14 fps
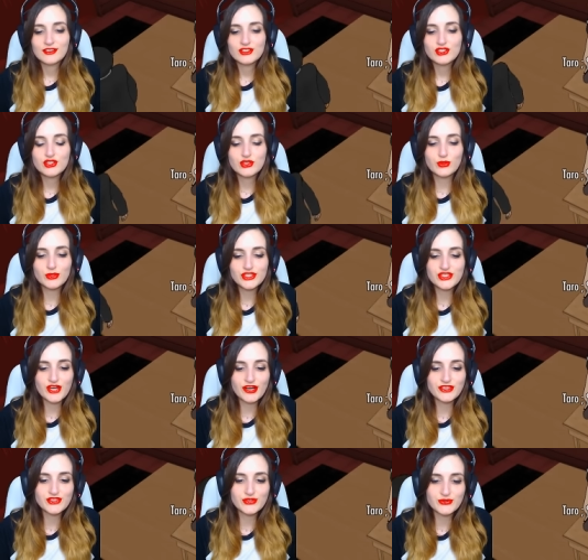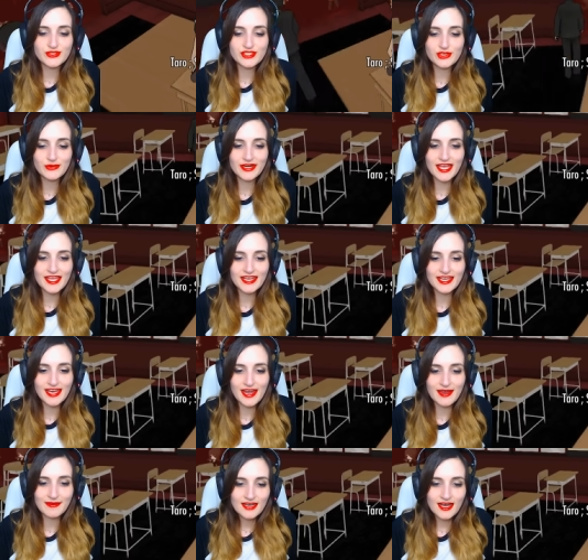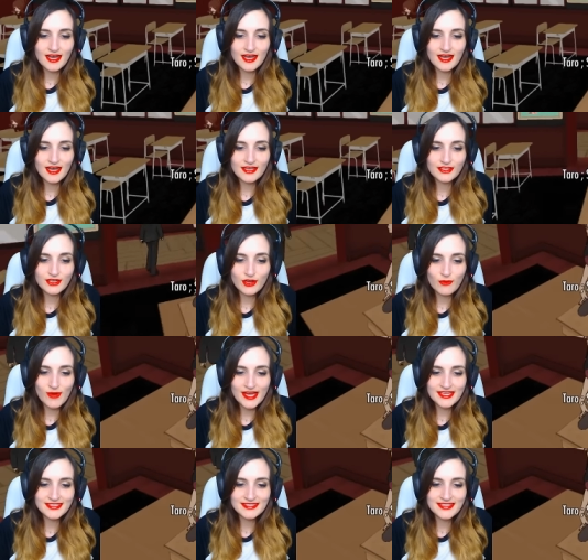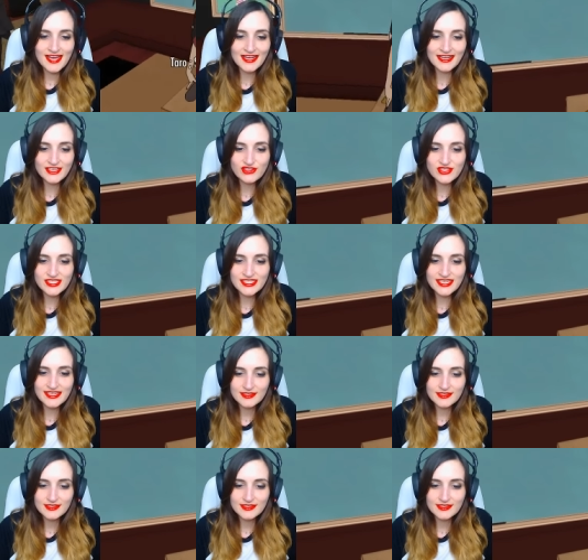School starts soon, see you at 8 a.m. You know why he's not interested?